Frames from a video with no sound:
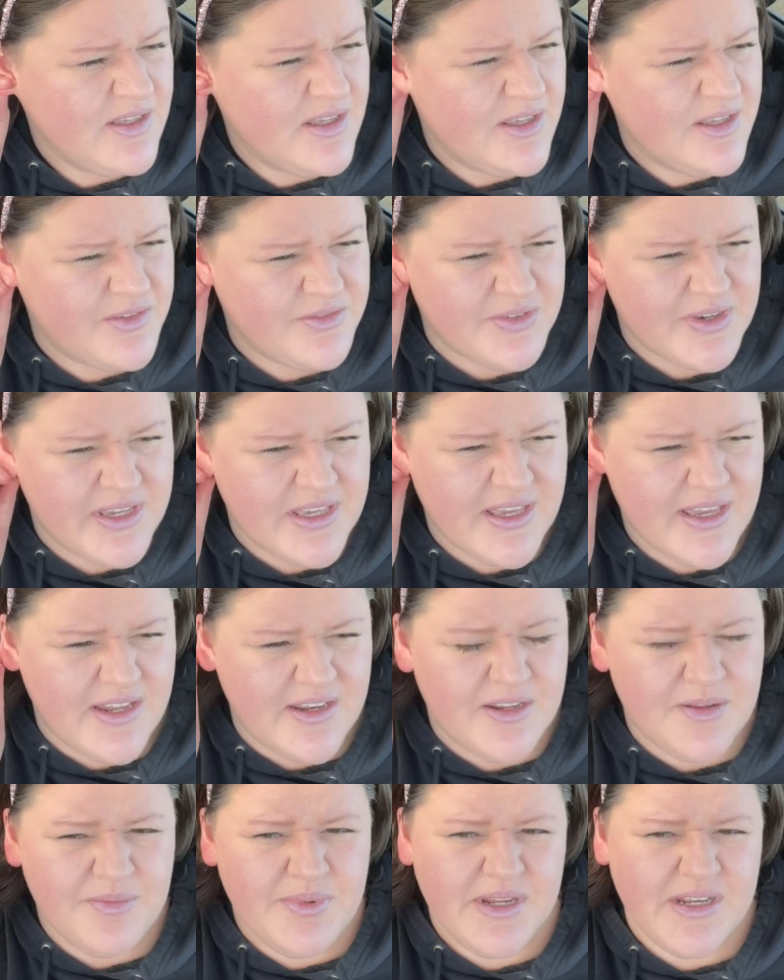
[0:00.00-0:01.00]
if I
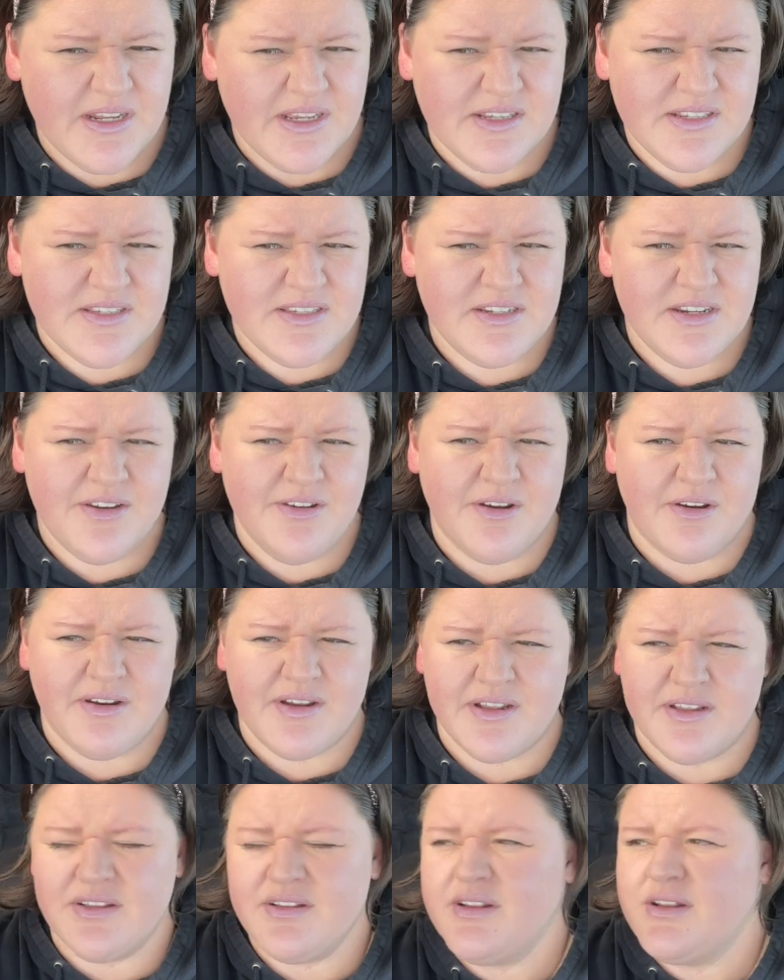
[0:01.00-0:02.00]
can. It'd be nice to
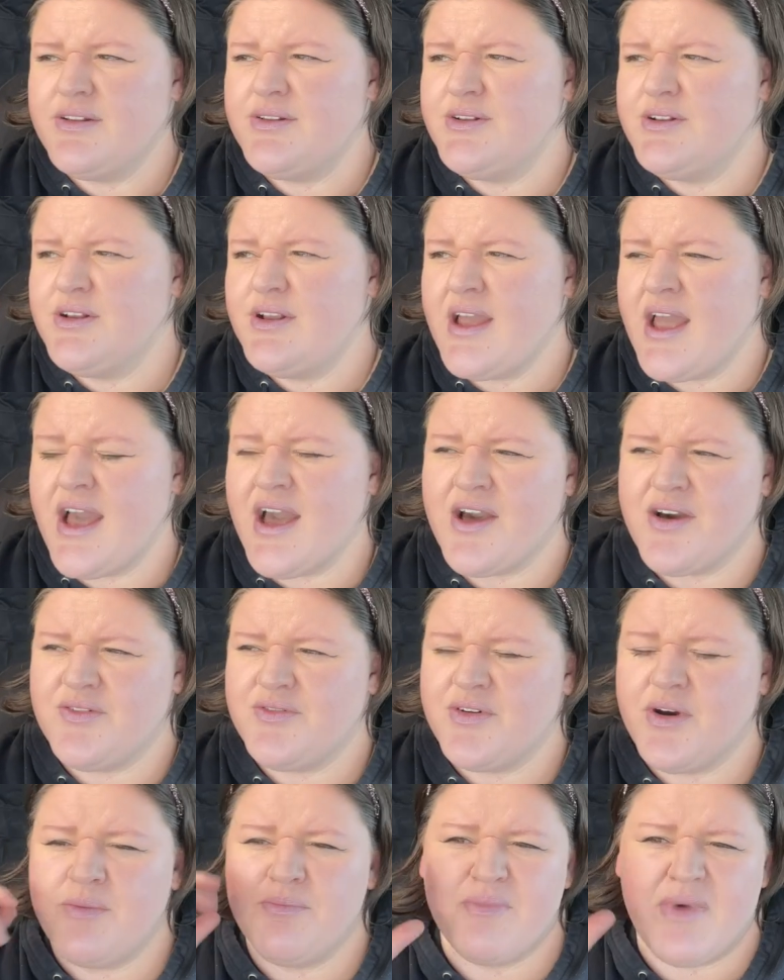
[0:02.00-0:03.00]
not
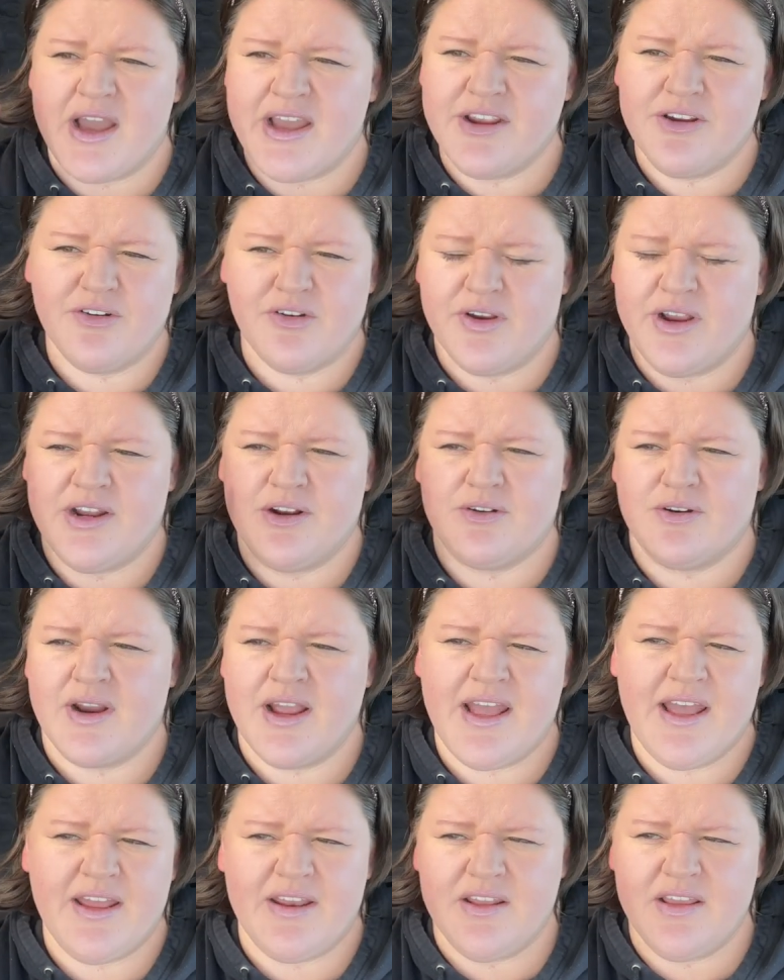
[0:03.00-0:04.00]
have a migraine or a
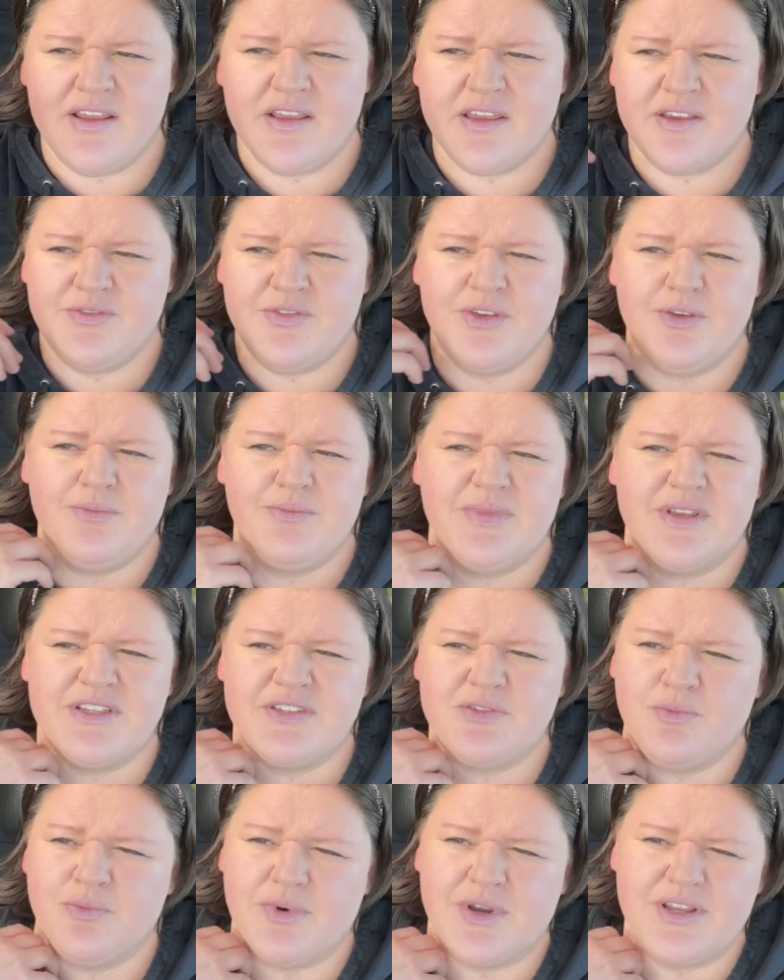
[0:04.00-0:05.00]
headache if you
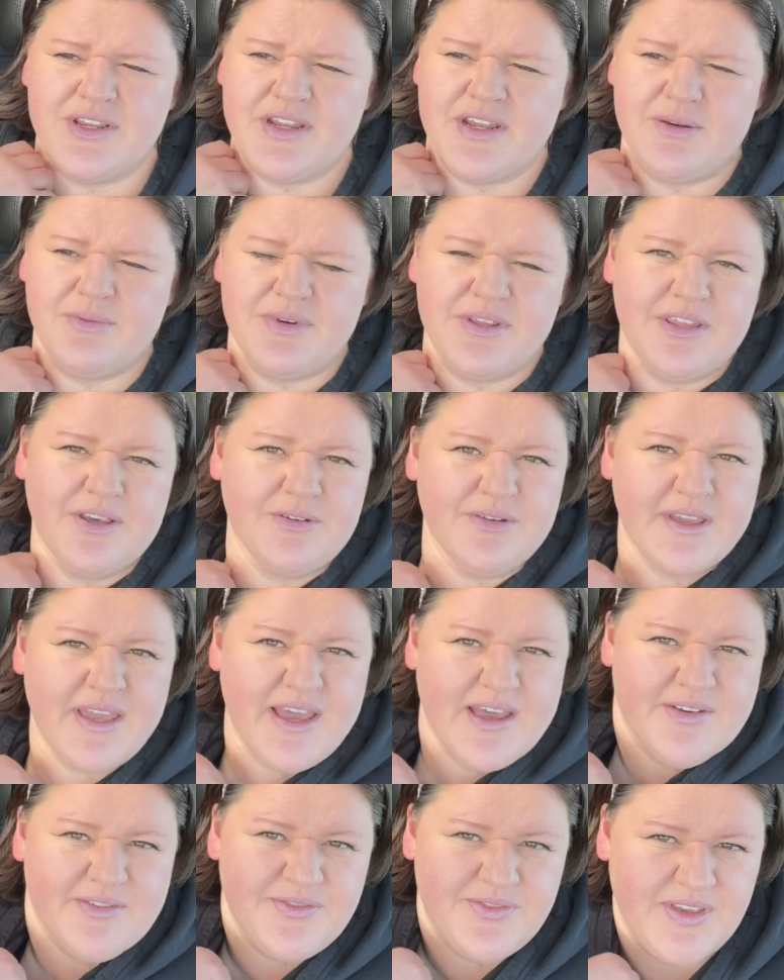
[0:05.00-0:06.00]
miss one day without
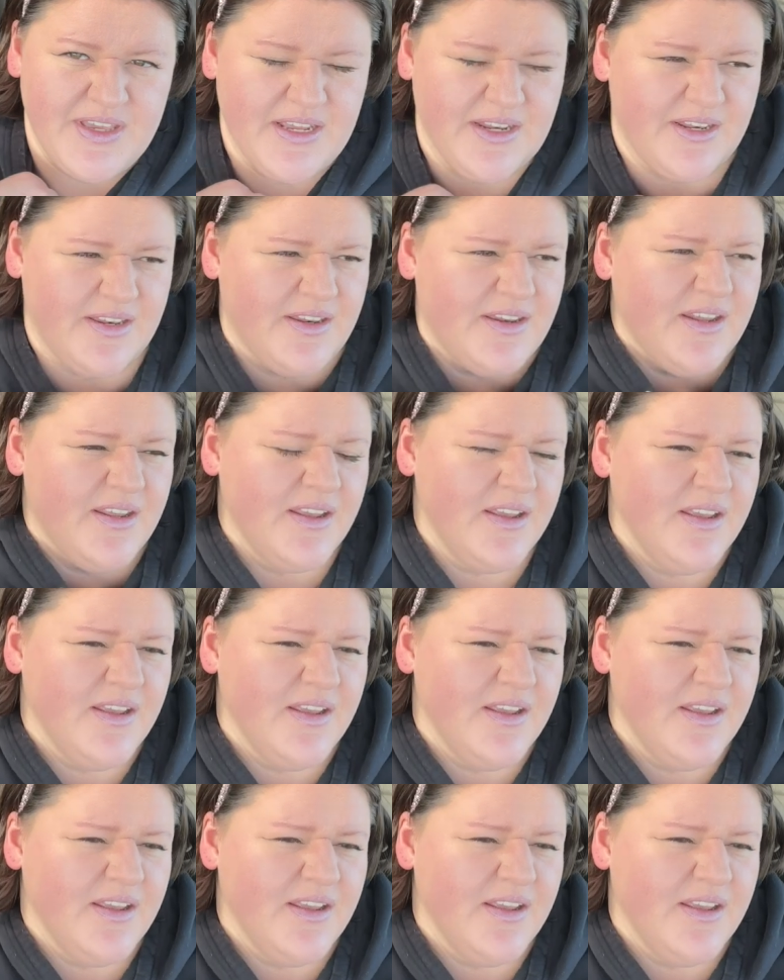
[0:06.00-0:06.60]
caffeine.